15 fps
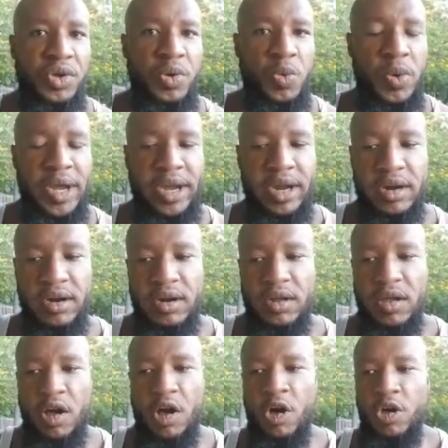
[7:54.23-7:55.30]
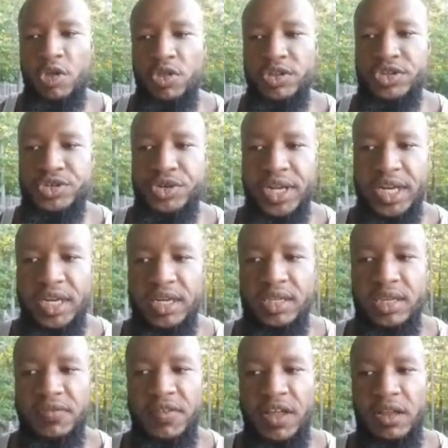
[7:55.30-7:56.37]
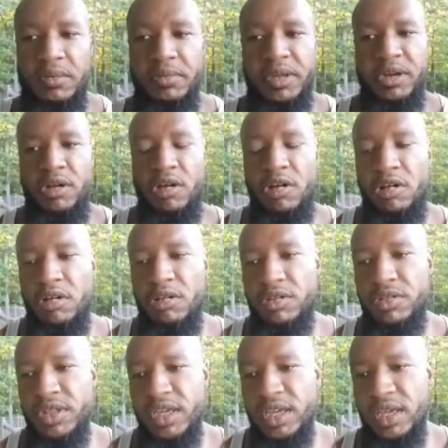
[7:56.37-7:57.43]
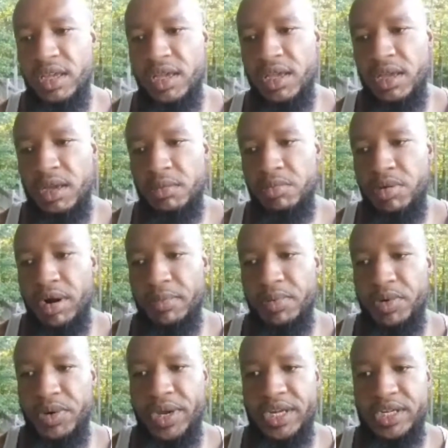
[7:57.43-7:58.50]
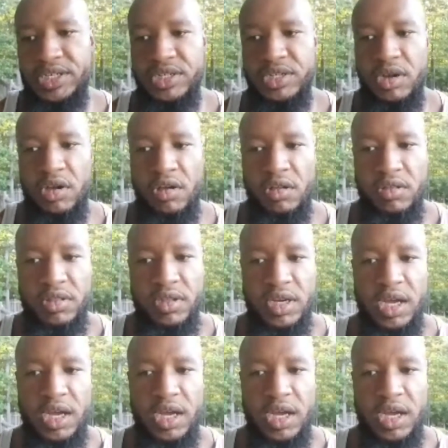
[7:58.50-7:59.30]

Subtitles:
where all the training and development, all the preparation, all the